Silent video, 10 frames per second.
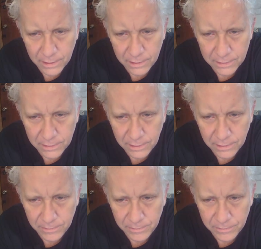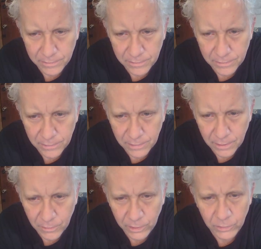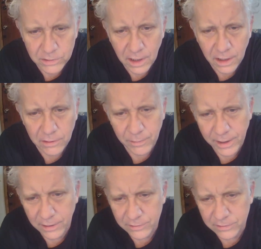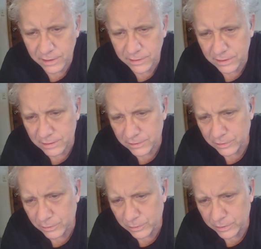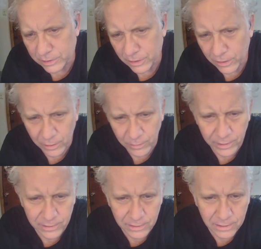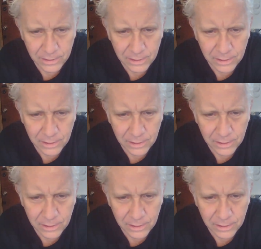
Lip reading: And, what was done to me has nothing to do with karma.